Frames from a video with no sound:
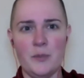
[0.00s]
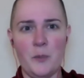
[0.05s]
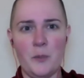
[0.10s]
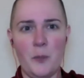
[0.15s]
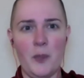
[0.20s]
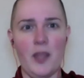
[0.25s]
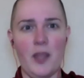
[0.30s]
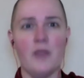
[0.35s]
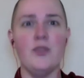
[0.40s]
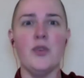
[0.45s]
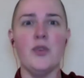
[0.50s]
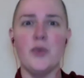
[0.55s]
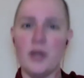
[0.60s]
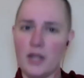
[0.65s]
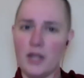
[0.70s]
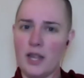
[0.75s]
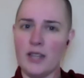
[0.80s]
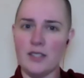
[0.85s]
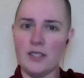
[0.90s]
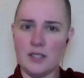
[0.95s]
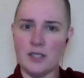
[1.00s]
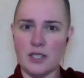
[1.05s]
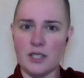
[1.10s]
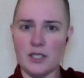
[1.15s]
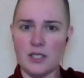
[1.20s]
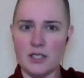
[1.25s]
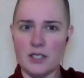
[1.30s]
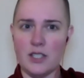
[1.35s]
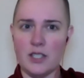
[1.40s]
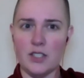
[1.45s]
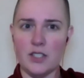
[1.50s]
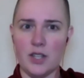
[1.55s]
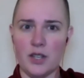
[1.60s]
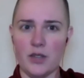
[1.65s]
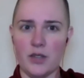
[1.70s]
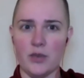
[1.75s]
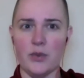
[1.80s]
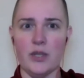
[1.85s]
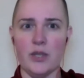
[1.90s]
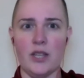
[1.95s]
If you realize that he's teaching
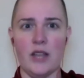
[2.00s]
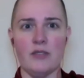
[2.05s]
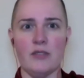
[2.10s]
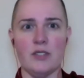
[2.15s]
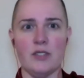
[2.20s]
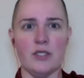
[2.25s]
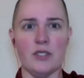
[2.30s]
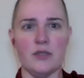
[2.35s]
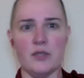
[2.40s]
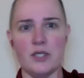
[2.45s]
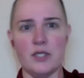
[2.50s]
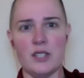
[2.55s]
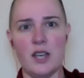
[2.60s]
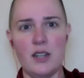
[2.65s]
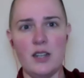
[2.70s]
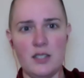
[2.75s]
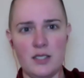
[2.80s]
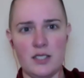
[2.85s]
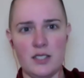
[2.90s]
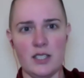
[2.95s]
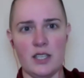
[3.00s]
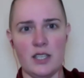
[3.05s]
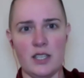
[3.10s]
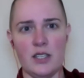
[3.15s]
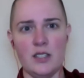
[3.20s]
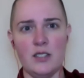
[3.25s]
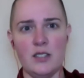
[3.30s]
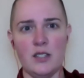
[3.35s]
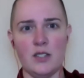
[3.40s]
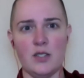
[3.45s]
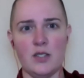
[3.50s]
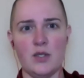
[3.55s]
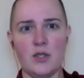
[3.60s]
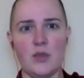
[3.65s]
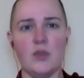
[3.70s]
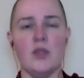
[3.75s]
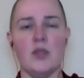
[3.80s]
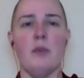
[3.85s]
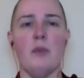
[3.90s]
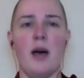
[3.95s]
three levels of subtlety to
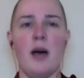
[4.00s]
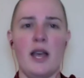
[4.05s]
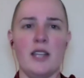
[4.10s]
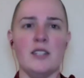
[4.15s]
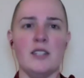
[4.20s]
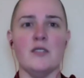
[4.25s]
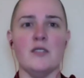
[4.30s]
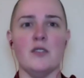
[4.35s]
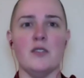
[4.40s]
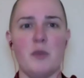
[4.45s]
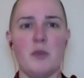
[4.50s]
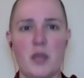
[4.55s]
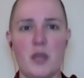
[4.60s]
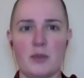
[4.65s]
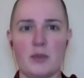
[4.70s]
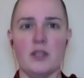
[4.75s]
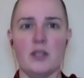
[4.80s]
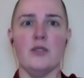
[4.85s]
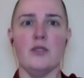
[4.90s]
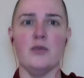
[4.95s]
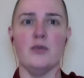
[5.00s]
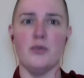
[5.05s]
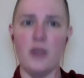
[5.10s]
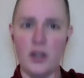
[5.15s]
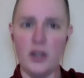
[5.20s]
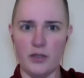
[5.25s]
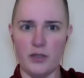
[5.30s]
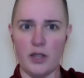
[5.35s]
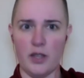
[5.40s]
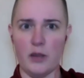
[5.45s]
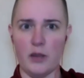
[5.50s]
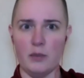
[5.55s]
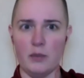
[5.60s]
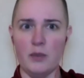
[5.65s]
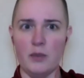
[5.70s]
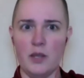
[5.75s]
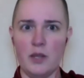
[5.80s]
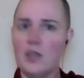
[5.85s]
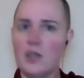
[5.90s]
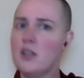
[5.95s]
suit the minds of the people in front of
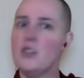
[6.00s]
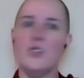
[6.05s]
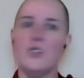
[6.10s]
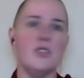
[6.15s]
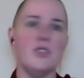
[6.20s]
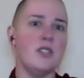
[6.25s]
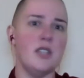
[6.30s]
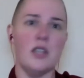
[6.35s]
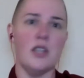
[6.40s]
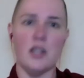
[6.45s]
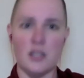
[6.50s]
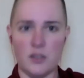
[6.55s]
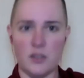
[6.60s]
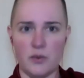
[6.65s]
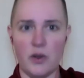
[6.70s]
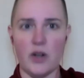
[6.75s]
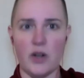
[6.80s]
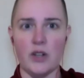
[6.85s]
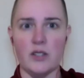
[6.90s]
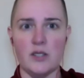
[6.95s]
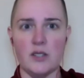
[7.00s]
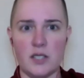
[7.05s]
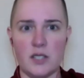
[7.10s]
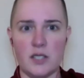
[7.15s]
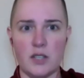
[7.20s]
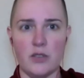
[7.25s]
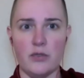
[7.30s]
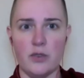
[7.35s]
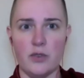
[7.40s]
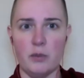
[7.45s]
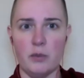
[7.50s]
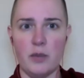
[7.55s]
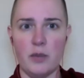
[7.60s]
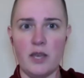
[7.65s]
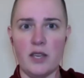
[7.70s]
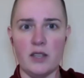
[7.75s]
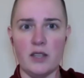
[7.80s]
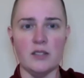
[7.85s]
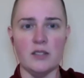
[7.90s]
him, you see it as very skillful means